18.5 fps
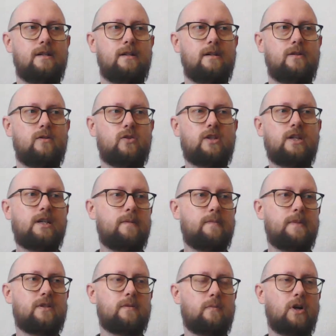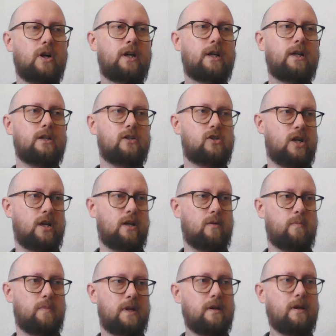you see them as a marketing
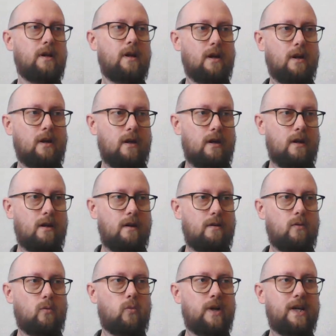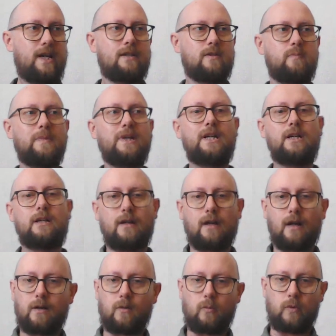channel. But we as
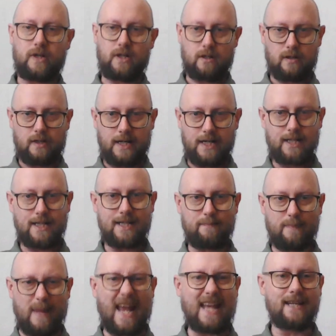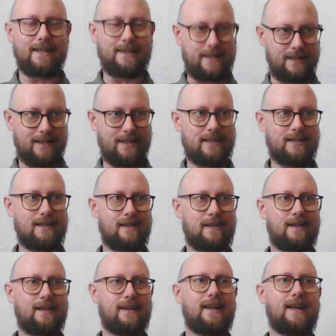media, we are independent,
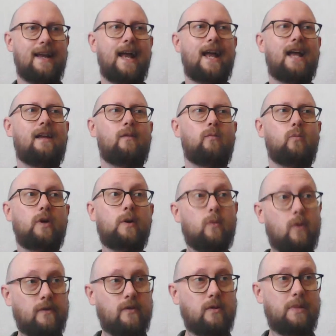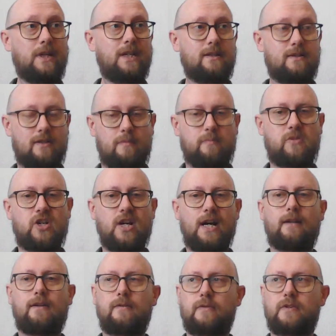and we want to be as
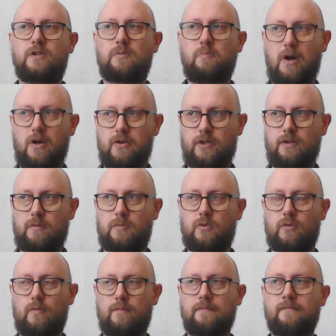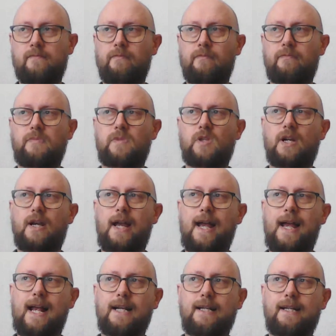objective as possible.
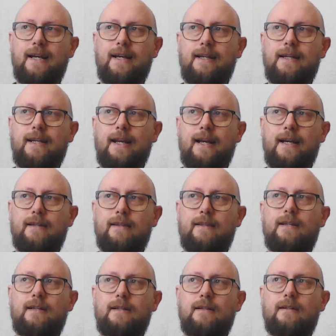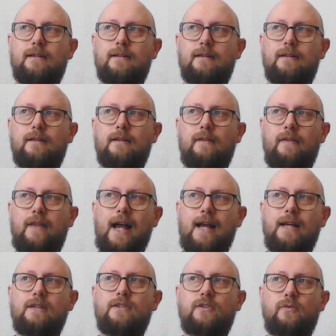And I think
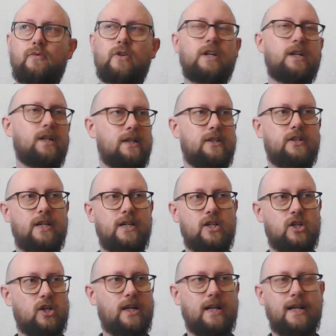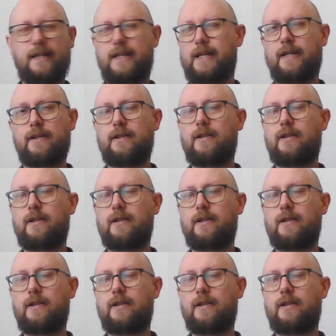that is a realization that